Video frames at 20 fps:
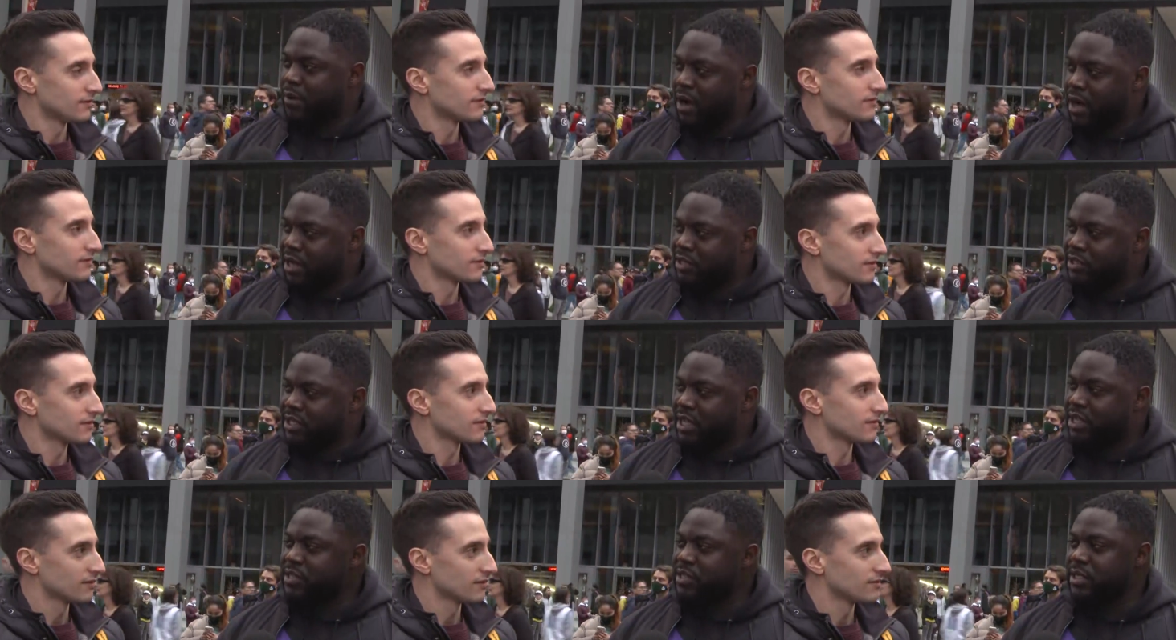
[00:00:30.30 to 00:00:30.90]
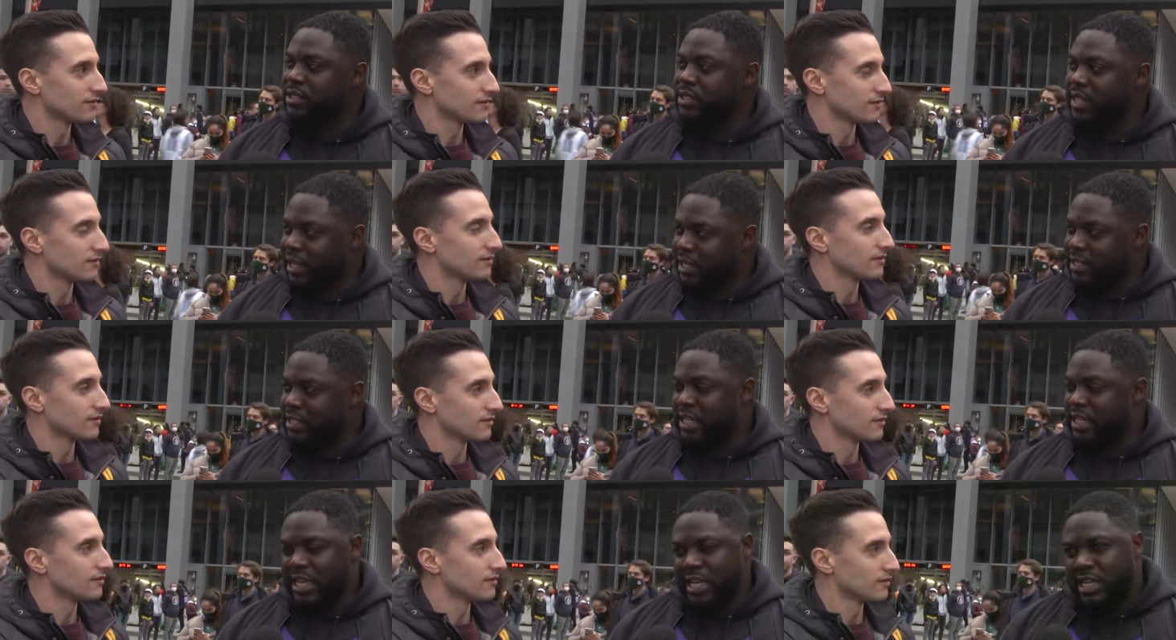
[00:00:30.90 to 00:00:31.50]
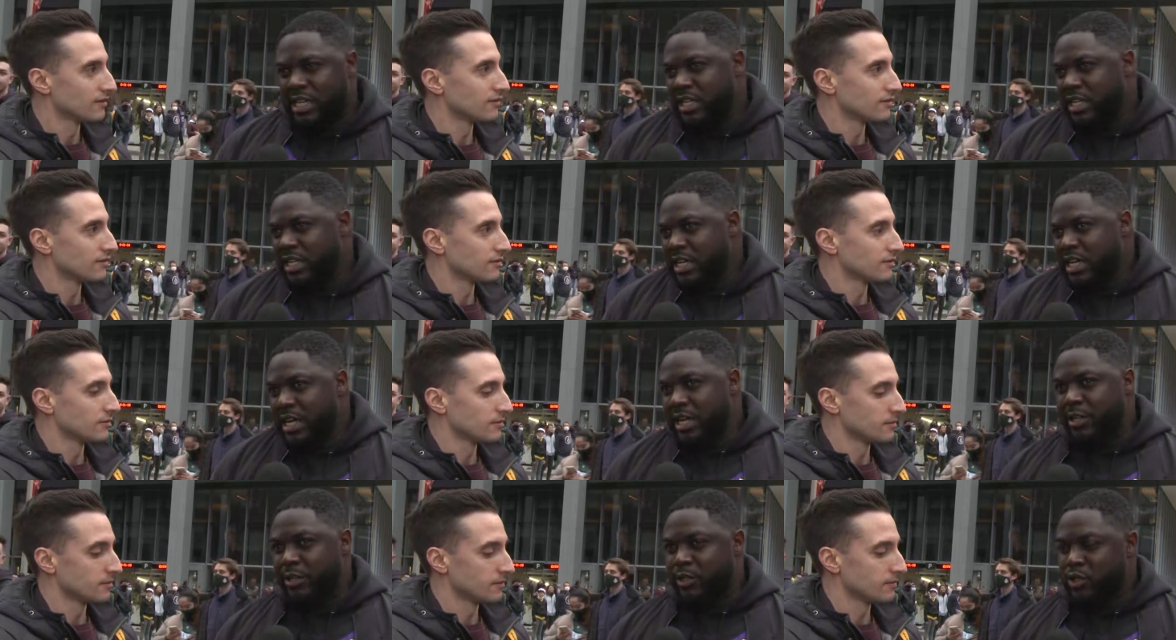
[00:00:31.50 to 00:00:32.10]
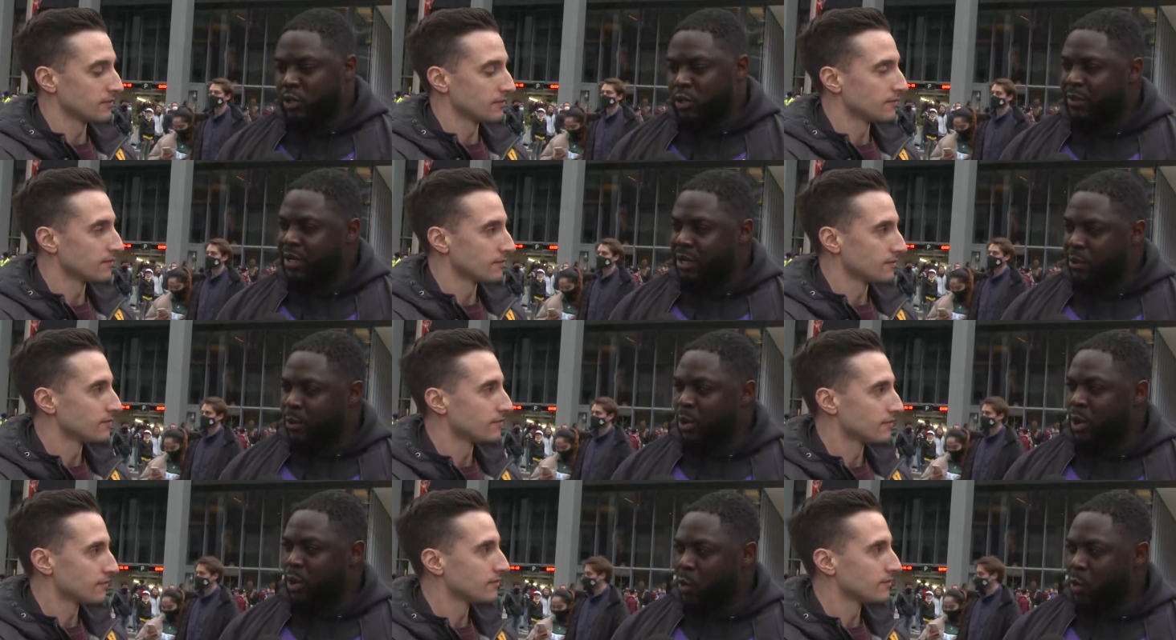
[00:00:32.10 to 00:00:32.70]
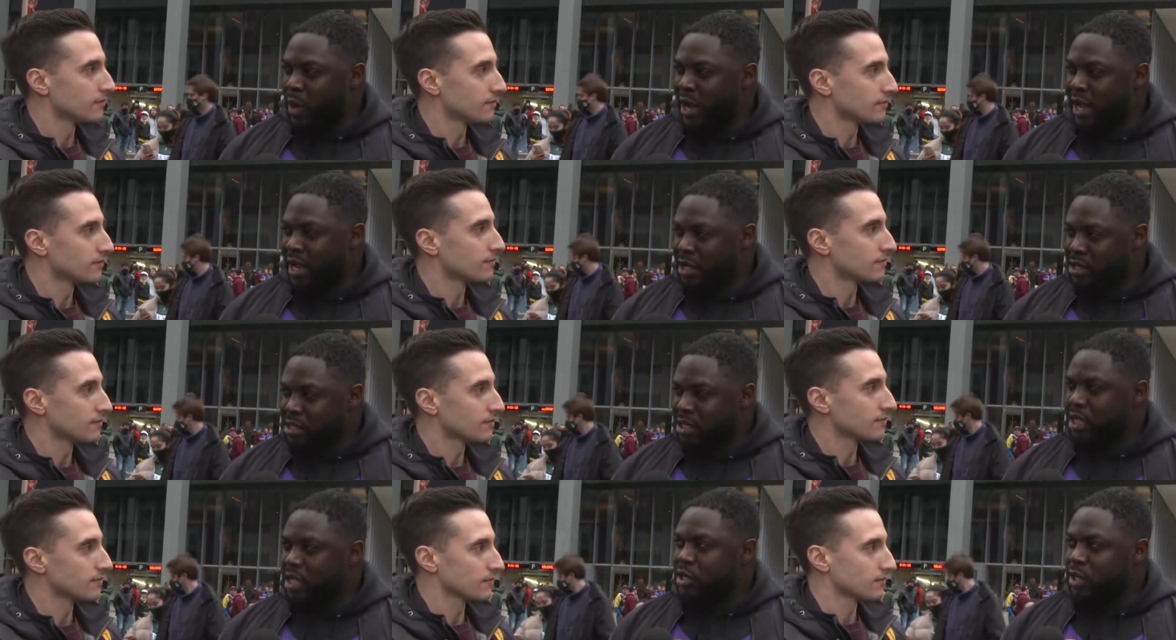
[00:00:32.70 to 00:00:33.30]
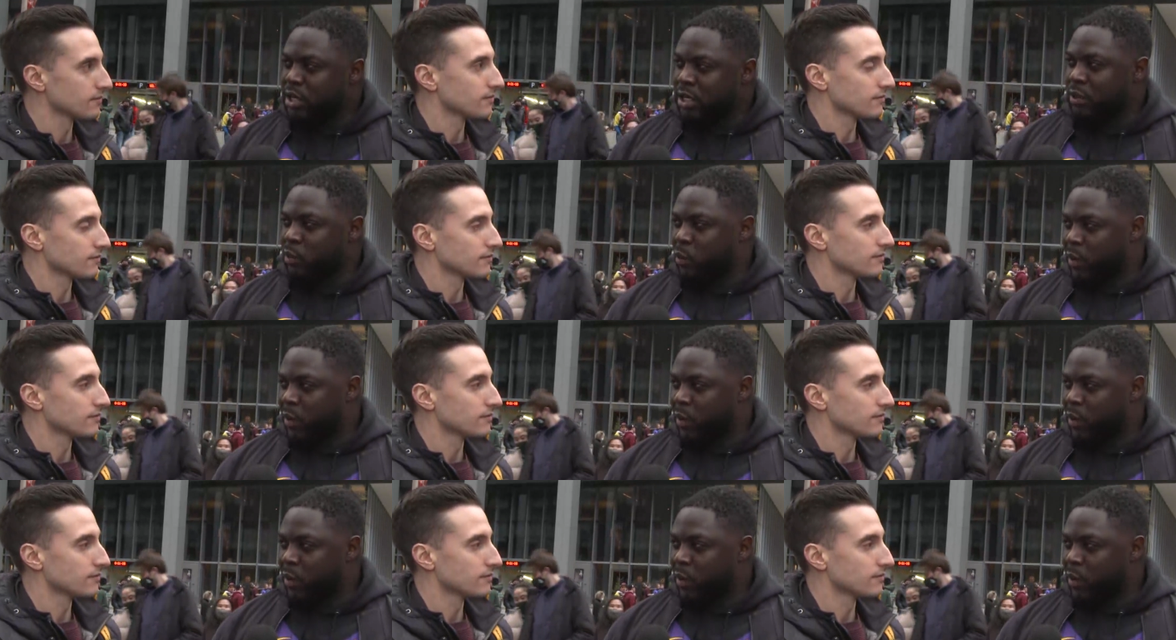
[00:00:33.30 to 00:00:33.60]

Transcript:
Speaker 1: process and technique, there's so many more ways that you can